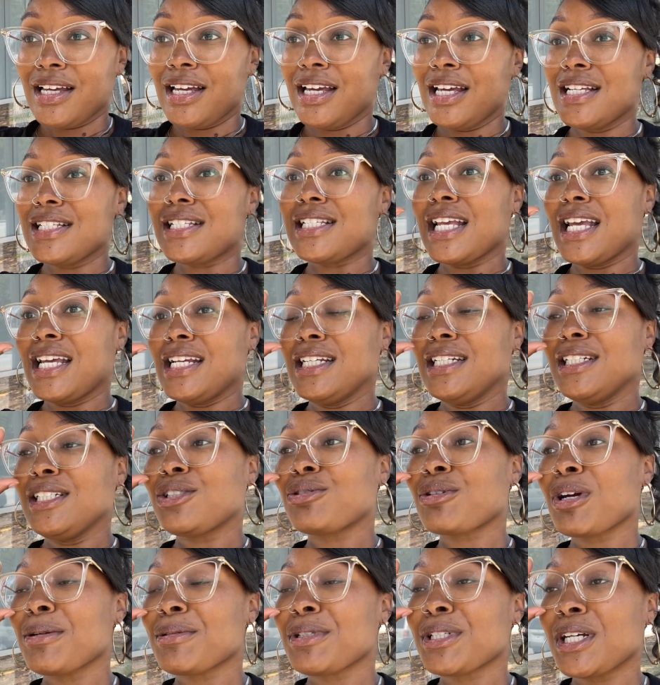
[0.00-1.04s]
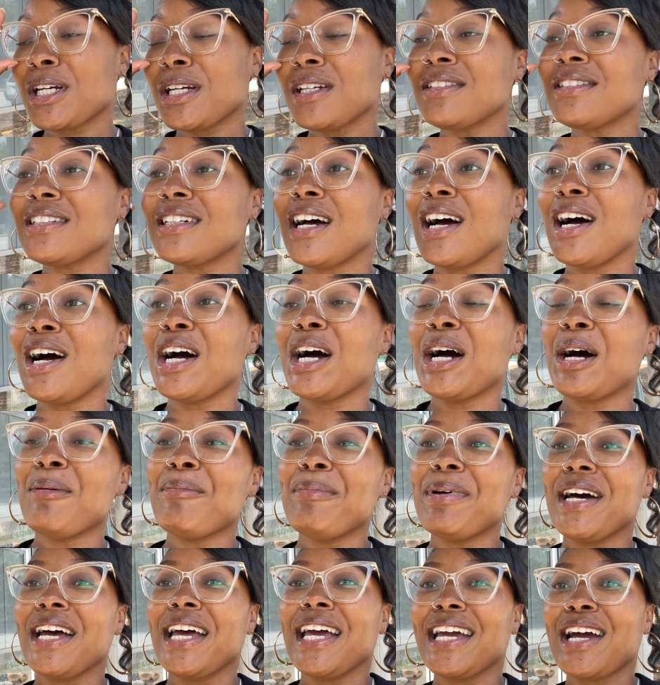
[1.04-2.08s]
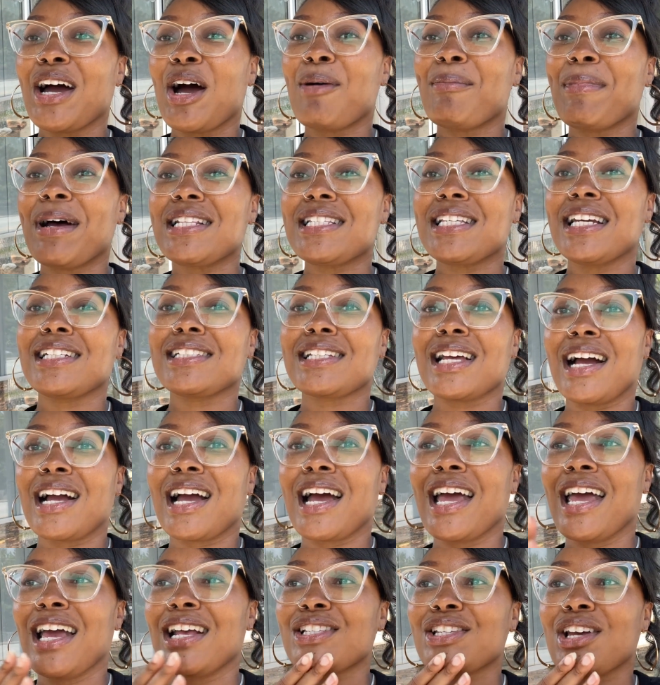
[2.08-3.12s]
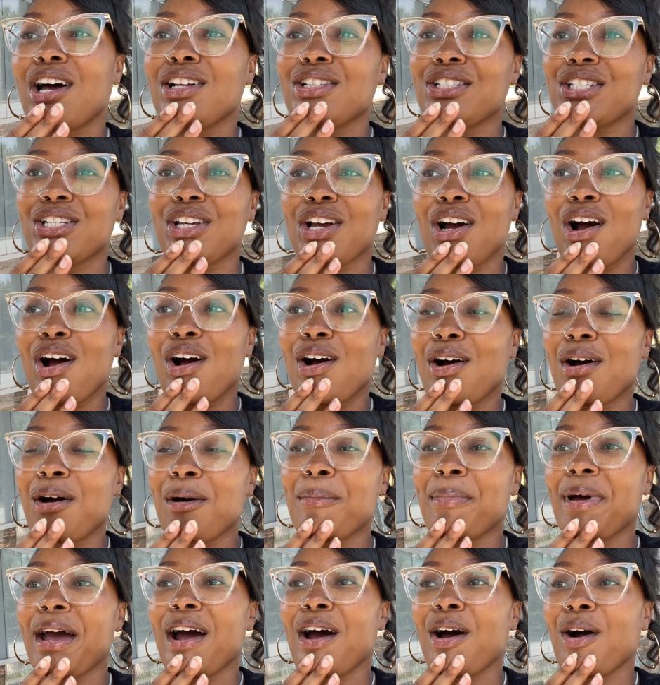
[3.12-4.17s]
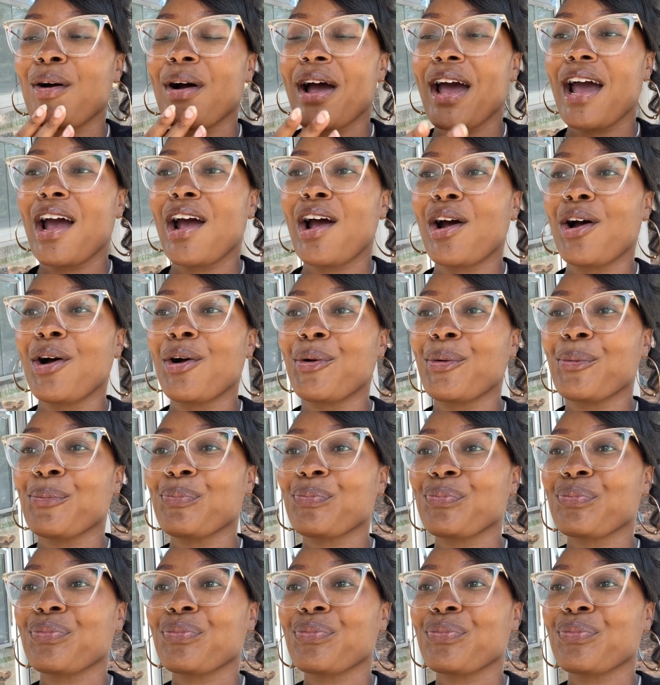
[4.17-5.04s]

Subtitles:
it's in the description. But on my TikTok, I had talked to y'all about how